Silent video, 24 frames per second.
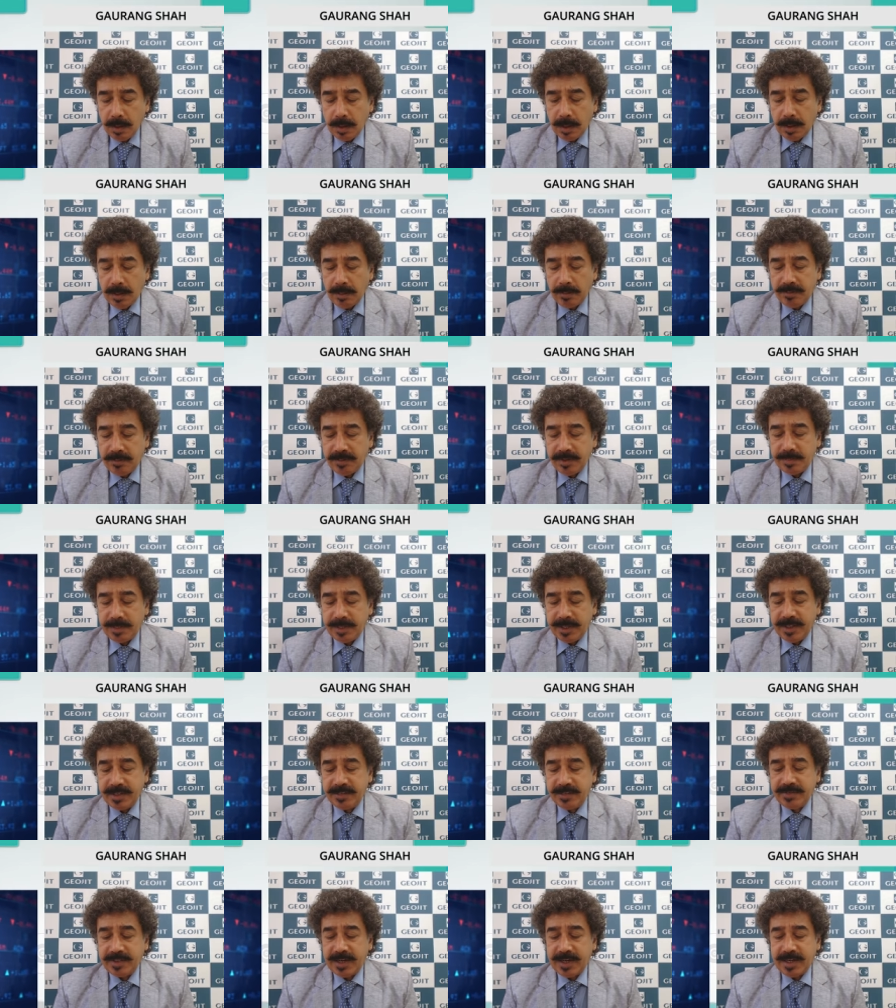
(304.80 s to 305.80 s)
We
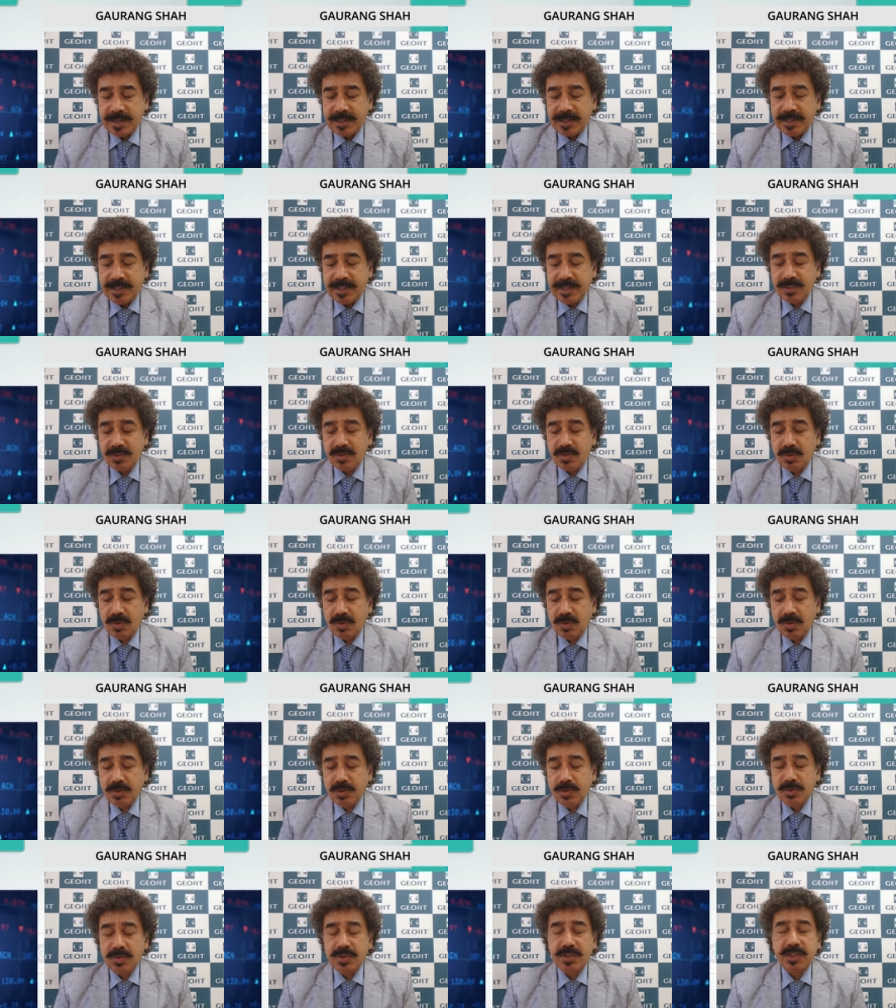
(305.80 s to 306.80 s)
believe that there is no
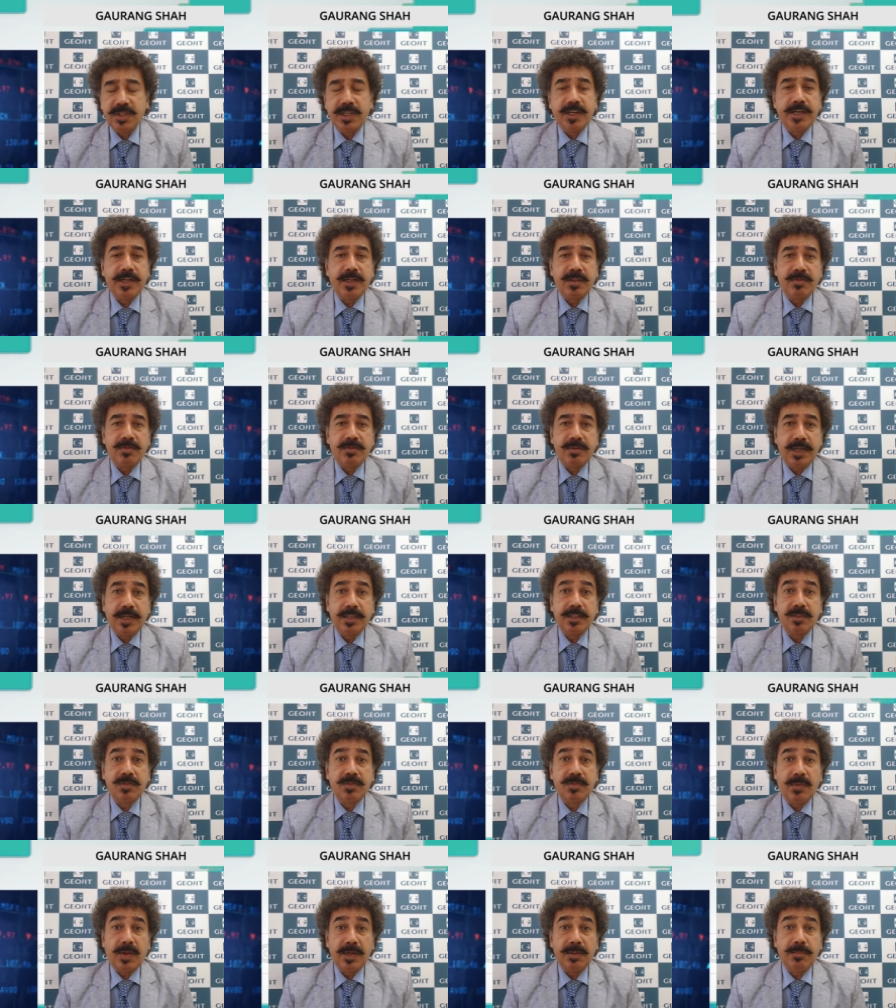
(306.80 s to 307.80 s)
huge negative. That's
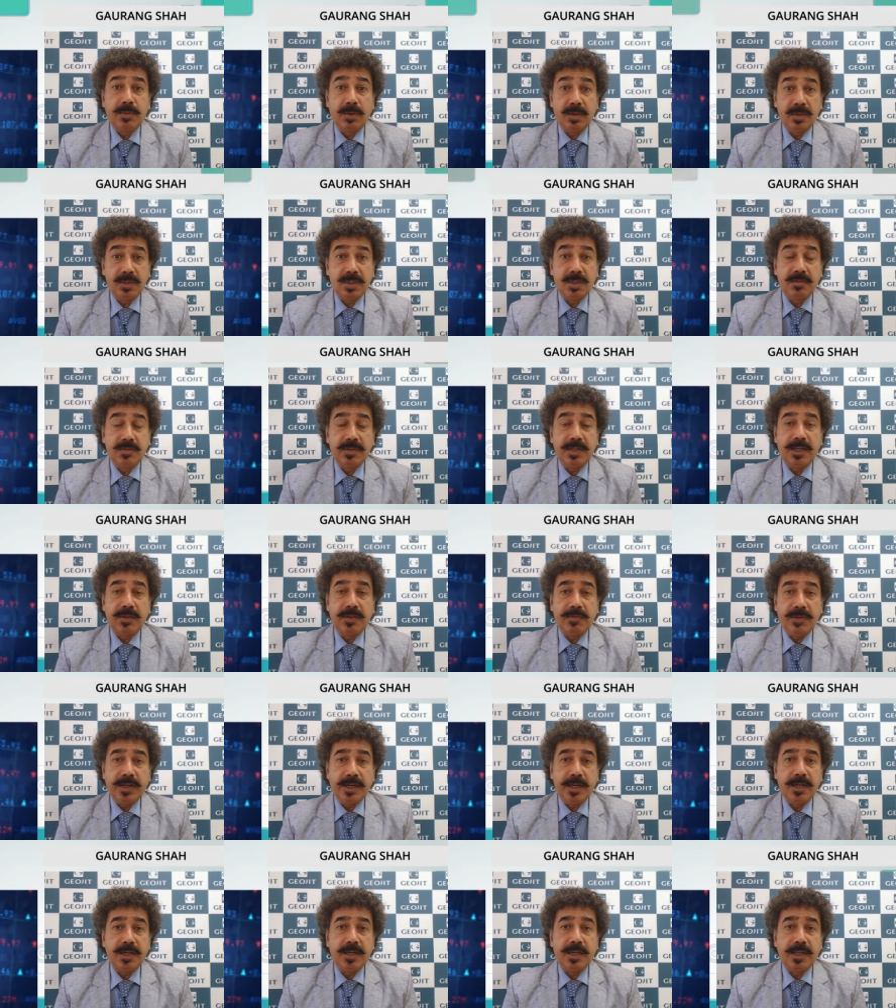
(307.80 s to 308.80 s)
one positive that we
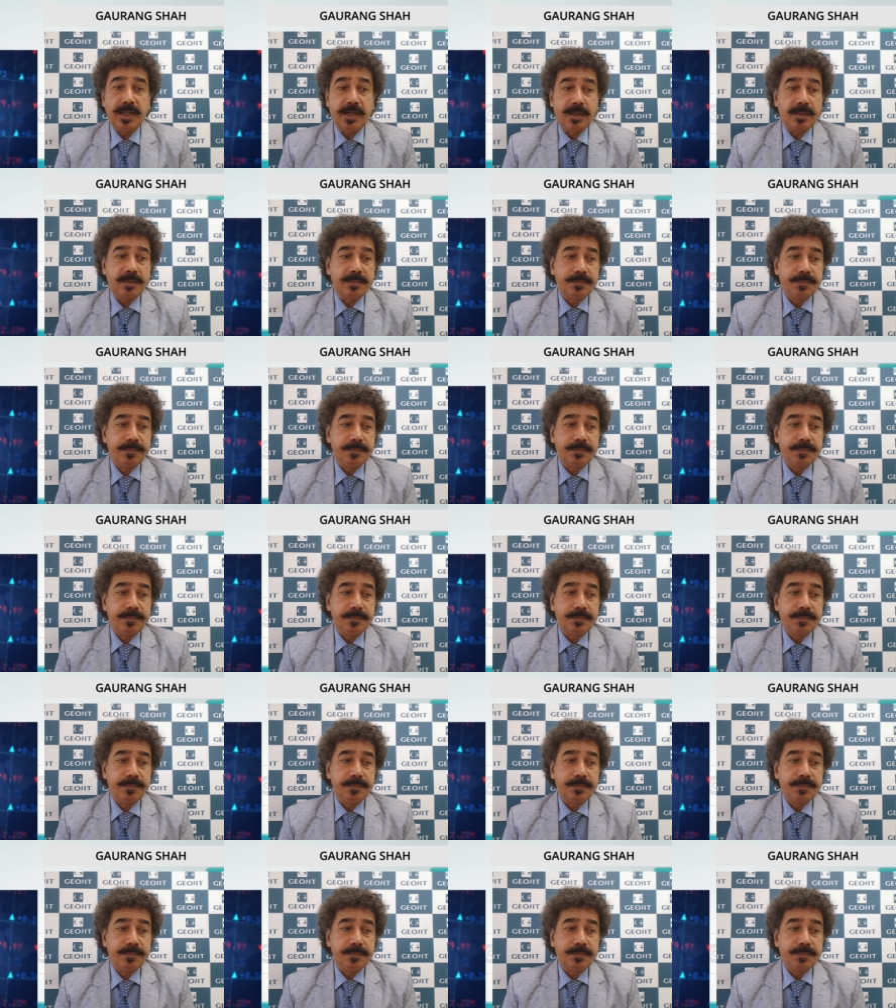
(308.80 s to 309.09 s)
can take.